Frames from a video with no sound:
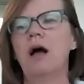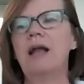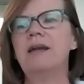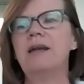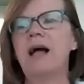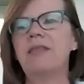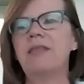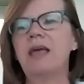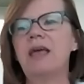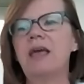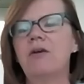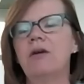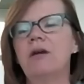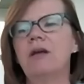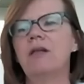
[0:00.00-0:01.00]
Another
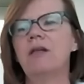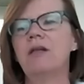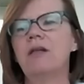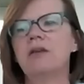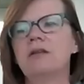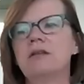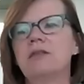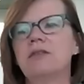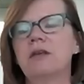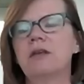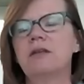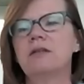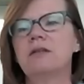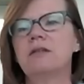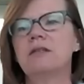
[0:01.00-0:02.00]
area
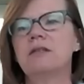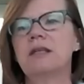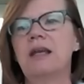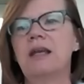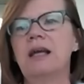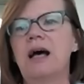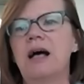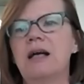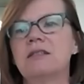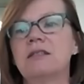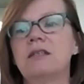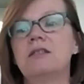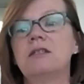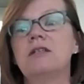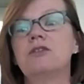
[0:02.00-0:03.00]
that's getting asked
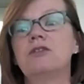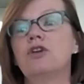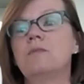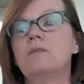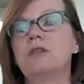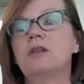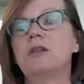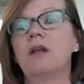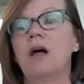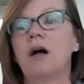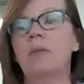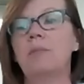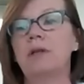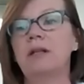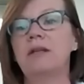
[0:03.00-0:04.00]
is in terms of the
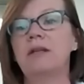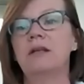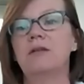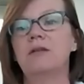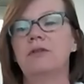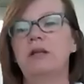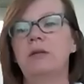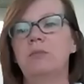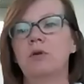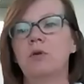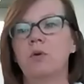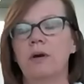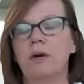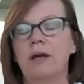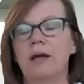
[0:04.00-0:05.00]
liability of an
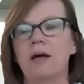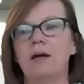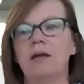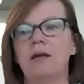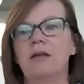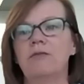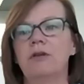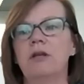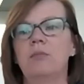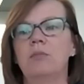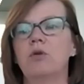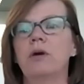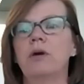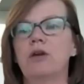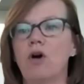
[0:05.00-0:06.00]
employer if an
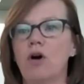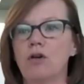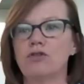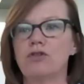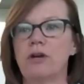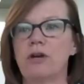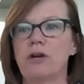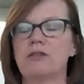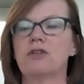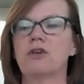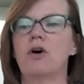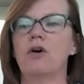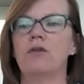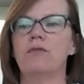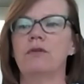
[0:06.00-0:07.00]
employee contracts
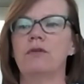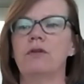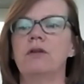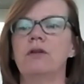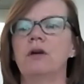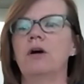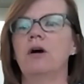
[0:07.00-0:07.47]
COVID